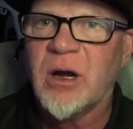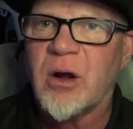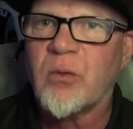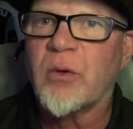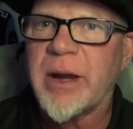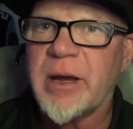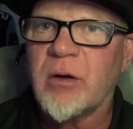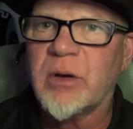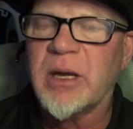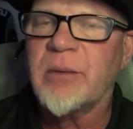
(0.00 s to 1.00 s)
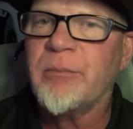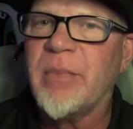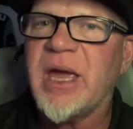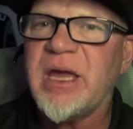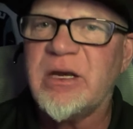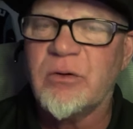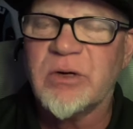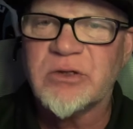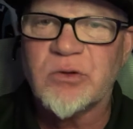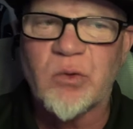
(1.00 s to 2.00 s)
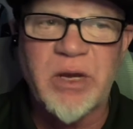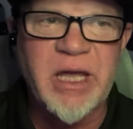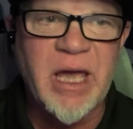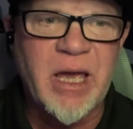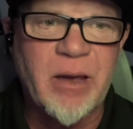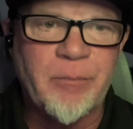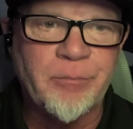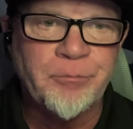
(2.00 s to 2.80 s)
around in May doing his rehab